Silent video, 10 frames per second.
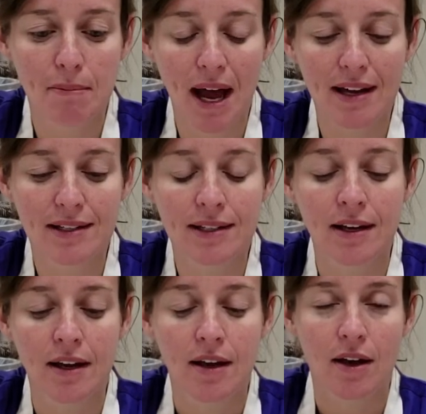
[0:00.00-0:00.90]
mass
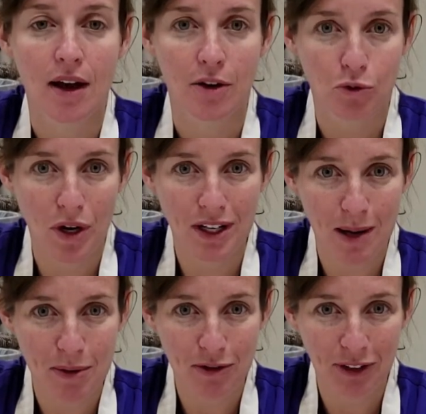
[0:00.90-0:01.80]
of 1
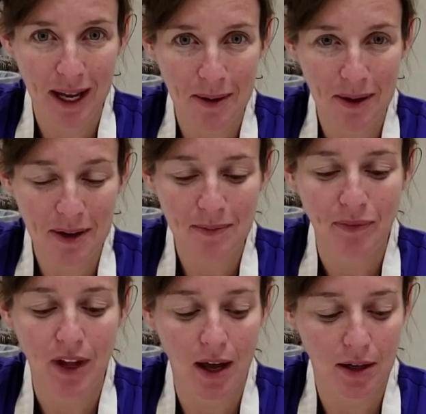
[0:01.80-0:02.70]
cup of flour
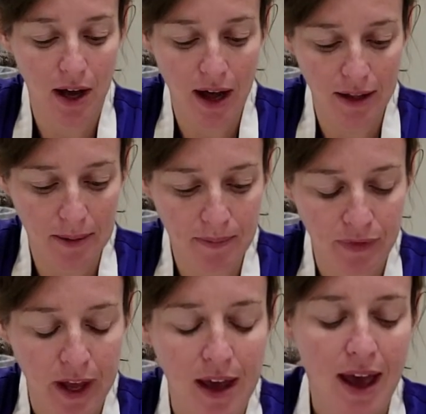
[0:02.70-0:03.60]
column,
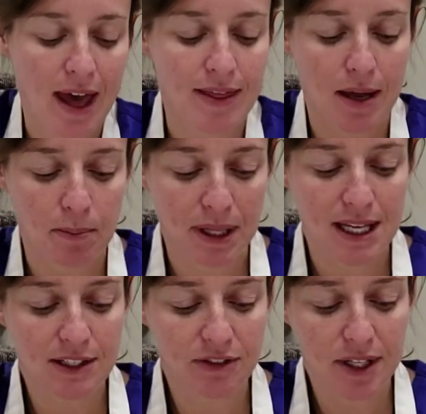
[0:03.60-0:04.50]
and then
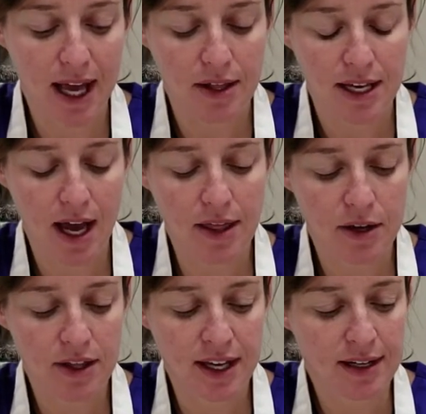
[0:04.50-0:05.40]
please fill out the other
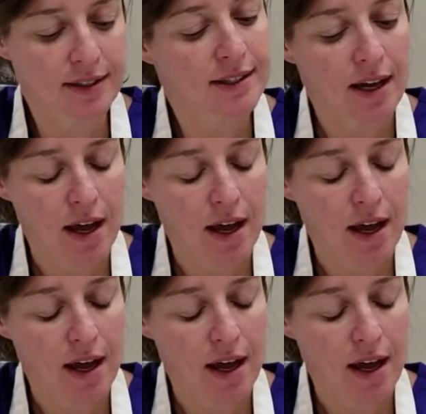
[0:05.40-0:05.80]
things.